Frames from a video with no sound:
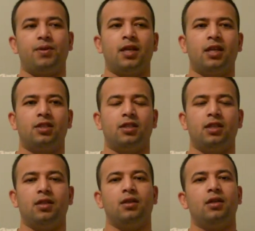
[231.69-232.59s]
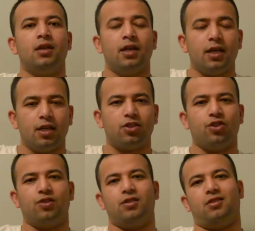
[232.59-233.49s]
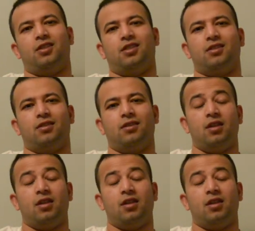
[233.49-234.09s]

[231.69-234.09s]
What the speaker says: PhD, it's your decision.